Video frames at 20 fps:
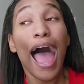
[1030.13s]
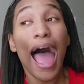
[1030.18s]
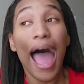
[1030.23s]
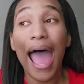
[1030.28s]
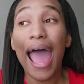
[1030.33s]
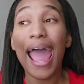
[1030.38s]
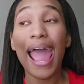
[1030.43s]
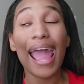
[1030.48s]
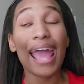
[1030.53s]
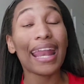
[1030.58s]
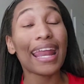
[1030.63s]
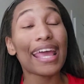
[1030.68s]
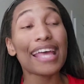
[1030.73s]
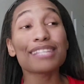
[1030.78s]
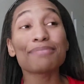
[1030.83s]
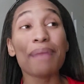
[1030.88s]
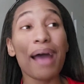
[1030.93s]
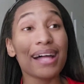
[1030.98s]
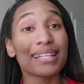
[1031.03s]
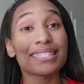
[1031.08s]
And it's
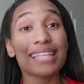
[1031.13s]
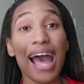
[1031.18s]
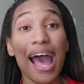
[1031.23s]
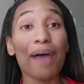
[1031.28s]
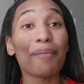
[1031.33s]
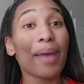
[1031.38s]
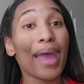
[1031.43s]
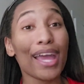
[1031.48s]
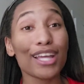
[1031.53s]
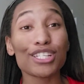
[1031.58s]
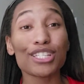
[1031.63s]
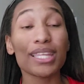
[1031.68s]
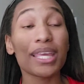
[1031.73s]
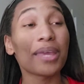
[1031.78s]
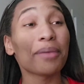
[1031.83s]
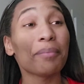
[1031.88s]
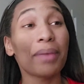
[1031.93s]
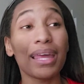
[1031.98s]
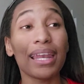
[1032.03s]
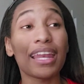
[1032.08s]
about time Ashley
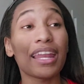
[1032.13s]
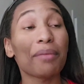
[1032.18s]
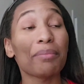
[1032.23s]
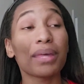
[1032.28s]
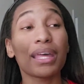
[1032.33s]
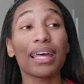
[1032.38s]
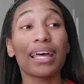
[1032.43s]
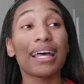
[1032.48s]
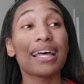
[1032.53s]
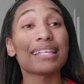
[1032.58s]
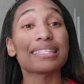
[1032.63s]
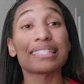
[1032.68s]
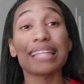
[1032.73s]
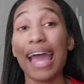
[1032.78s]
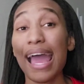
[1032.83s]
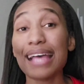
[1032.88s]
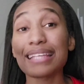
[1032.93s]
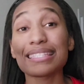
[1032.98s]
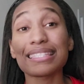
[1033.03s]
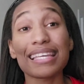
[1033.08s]
admitted it because
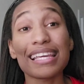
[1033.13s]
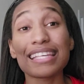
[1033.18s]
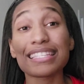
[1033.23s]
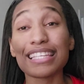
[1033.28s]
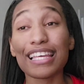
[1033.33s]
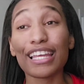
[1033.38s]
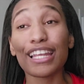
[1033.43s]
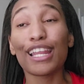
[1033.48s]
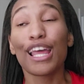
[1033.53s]
last season,